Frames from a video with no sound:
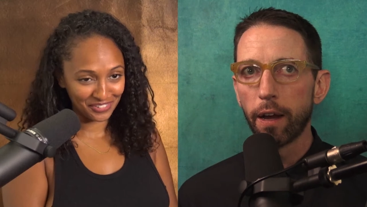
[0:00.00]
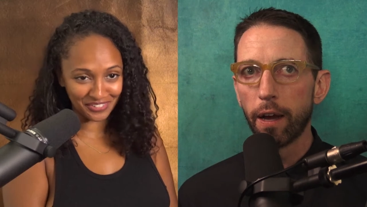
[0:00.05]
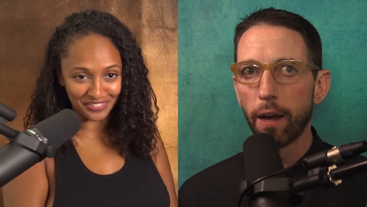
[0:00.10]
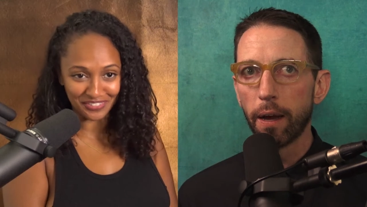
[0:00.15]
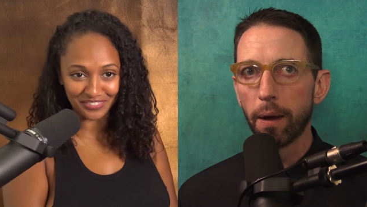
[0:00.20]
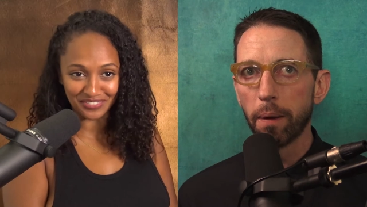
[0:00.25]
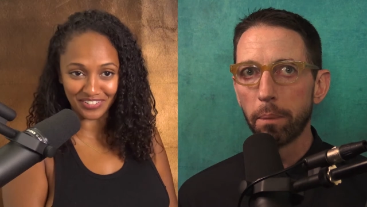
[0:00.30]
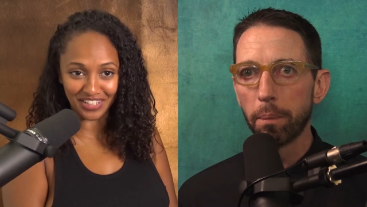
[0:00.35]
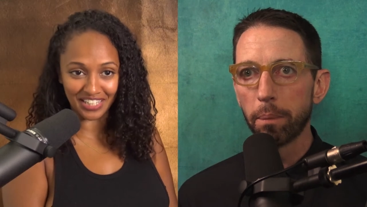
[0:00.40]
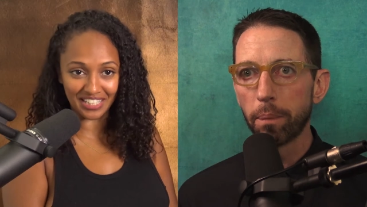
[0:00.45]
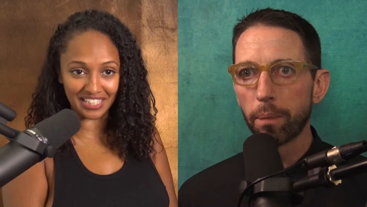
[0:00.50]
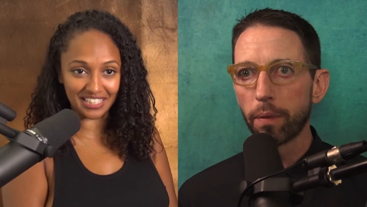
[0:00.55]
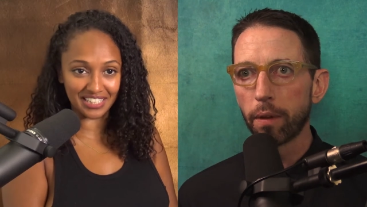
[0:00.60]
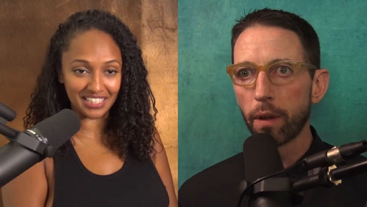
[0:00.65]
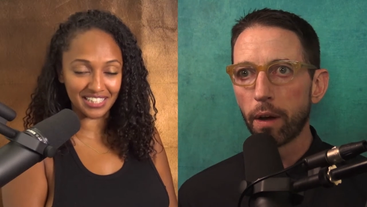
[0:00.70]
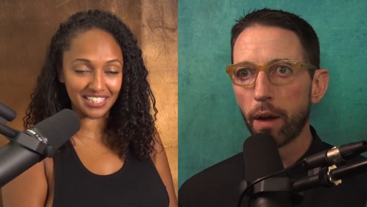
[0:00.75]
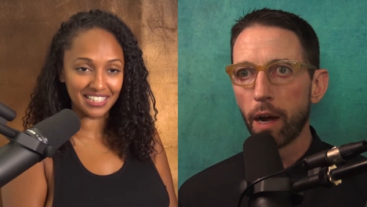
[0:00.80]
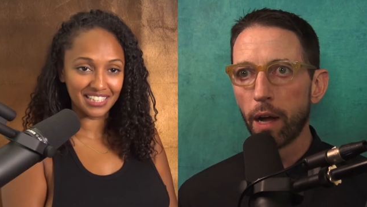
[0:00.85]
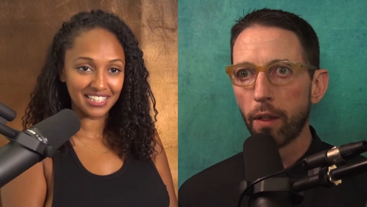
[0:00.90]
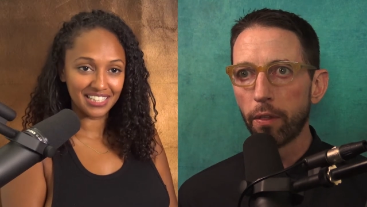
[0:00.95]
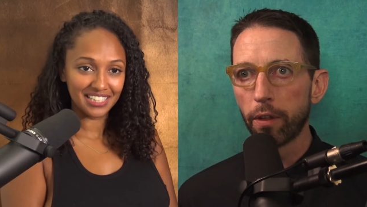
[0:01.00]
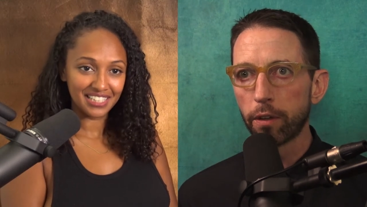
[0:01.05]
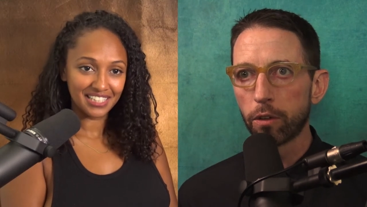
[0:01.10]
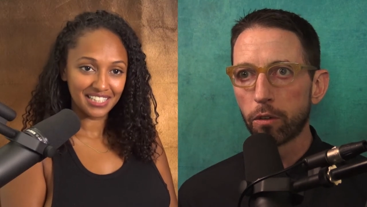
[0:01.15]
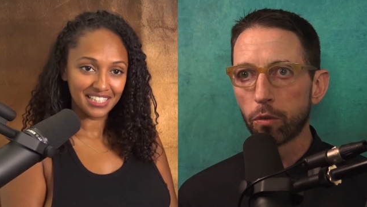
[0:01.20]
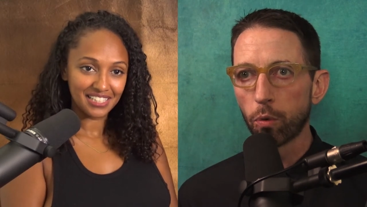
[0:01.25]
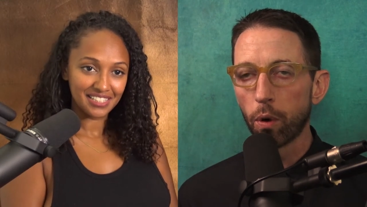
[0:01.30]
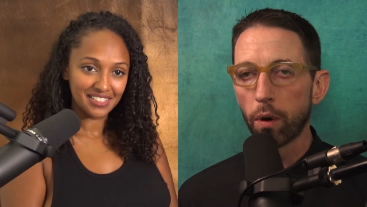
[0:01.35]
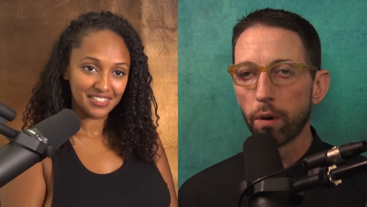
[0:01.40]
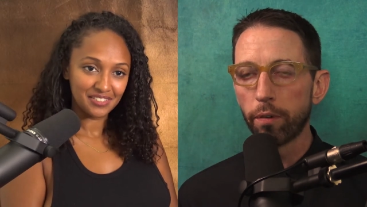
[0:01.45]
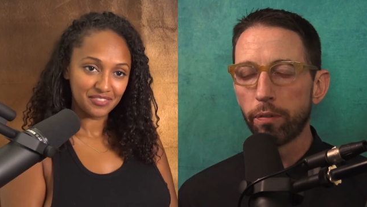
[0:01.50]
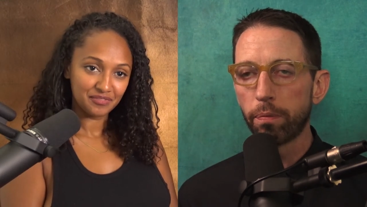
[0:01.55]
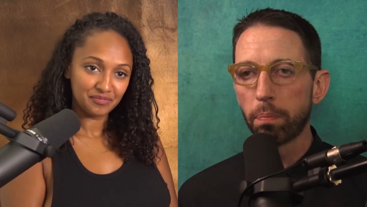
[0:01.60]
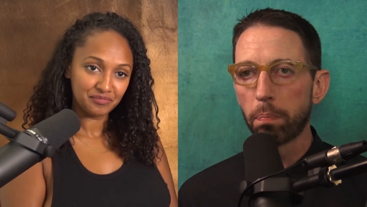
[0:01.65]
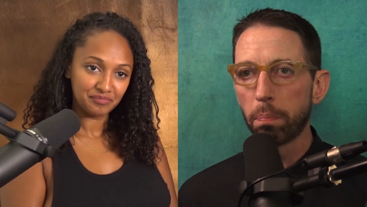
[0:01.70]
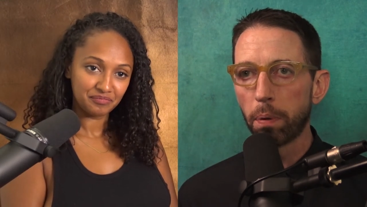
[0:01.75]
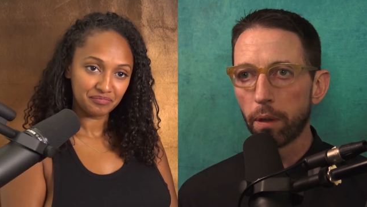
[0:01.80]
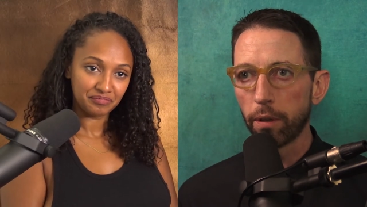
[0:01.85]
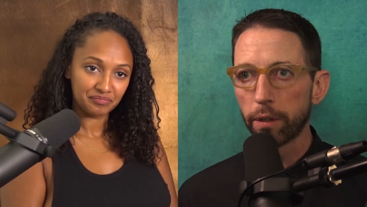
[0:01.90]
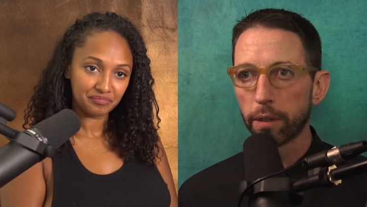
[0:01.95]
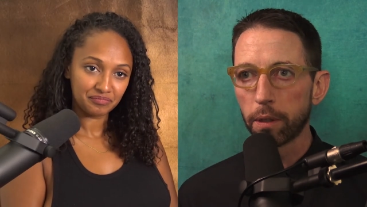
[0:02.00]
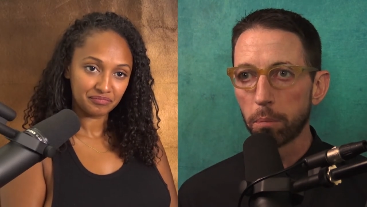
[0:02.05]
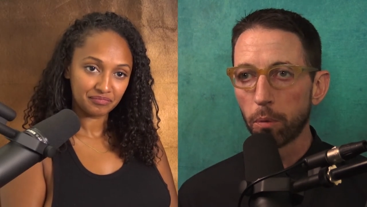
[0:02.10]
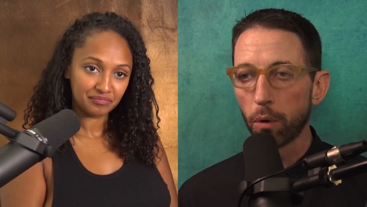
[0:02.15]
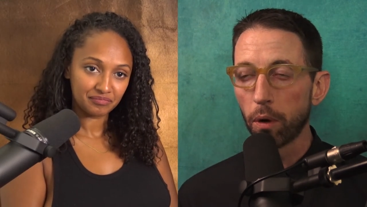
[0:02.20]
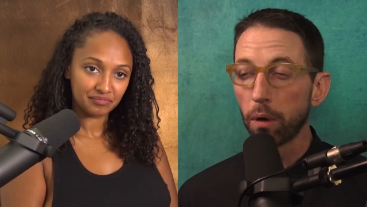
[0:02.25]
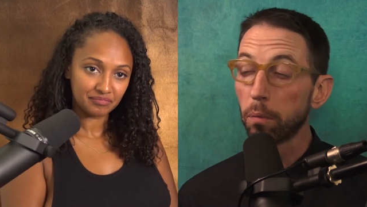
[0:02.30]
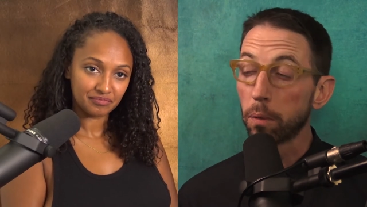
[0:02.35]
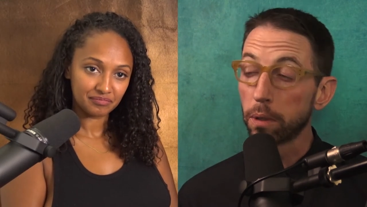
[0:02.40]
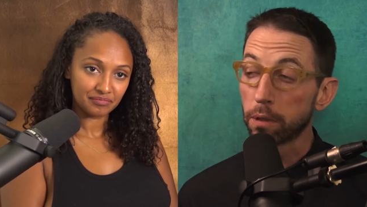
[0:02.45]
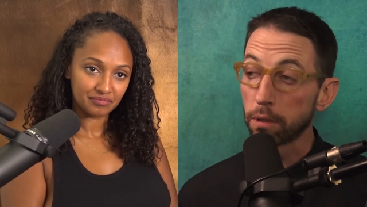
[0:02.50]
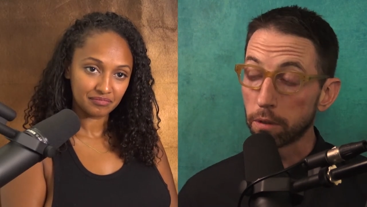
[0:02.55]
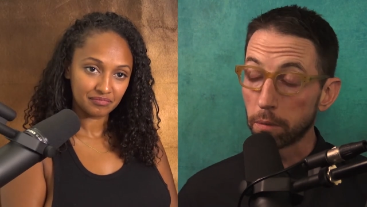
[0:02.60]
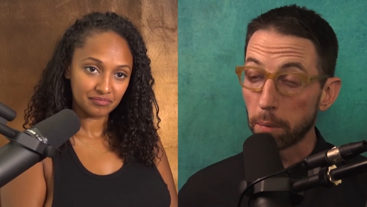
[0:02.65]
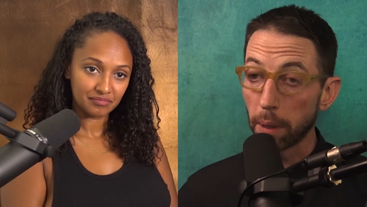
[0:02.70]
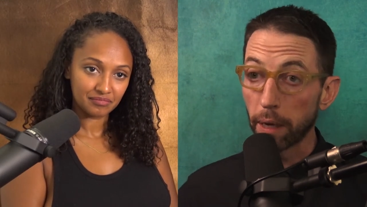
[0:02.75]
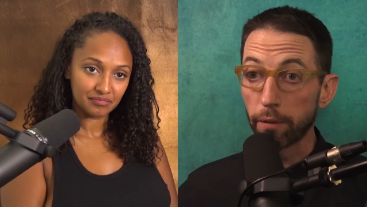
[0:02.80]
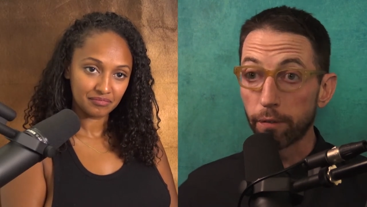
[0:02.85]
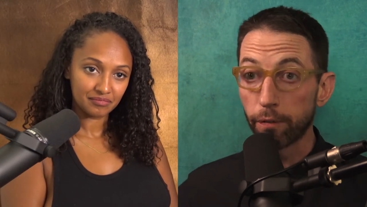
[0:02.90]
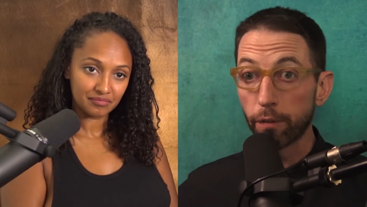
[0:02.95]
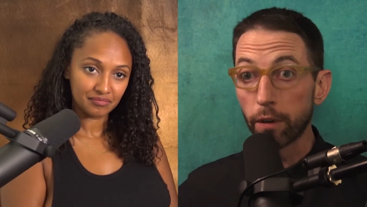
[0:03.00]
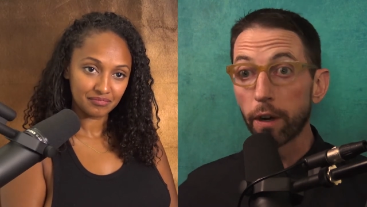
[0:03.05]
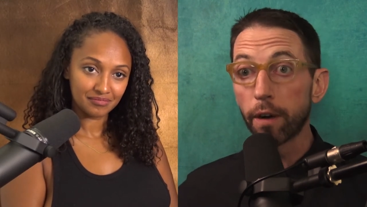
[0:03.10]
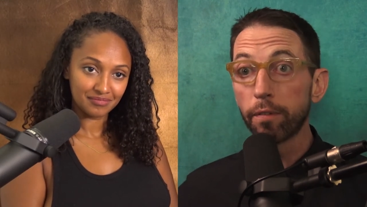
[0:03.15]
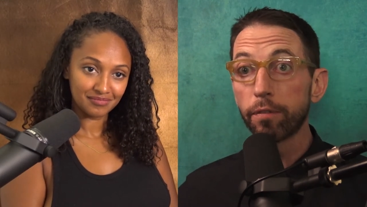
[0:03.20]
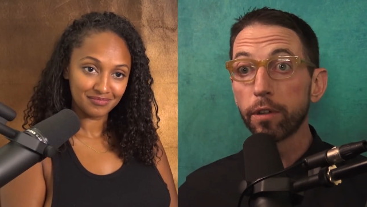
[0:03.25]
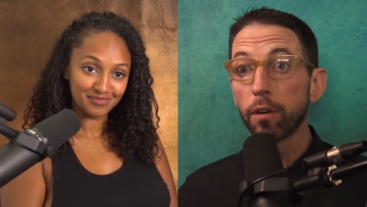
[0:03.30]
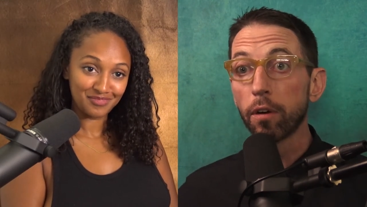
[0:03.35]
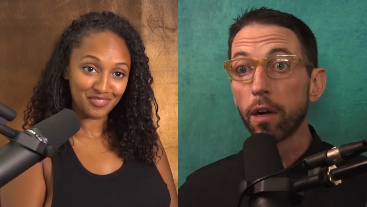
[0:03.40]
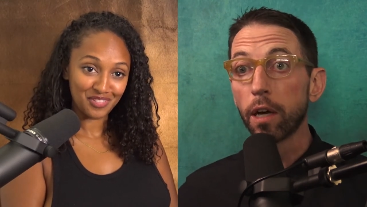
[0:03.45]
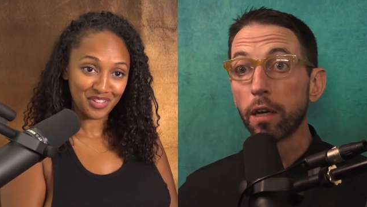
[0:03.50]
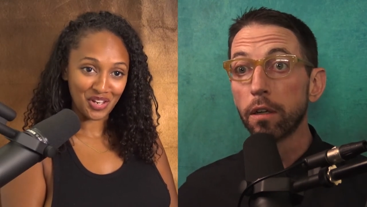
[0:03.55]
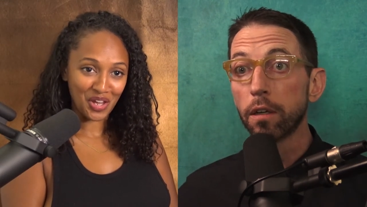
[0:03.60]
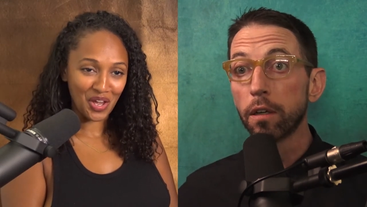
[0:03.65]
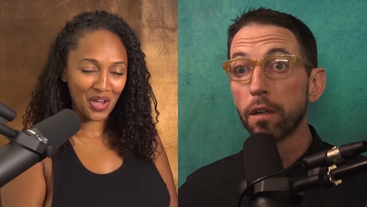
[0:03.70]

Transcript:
Speaker 1: don't. Um, Bite it on the dwarf bulletin board, which is about a foot off the ground.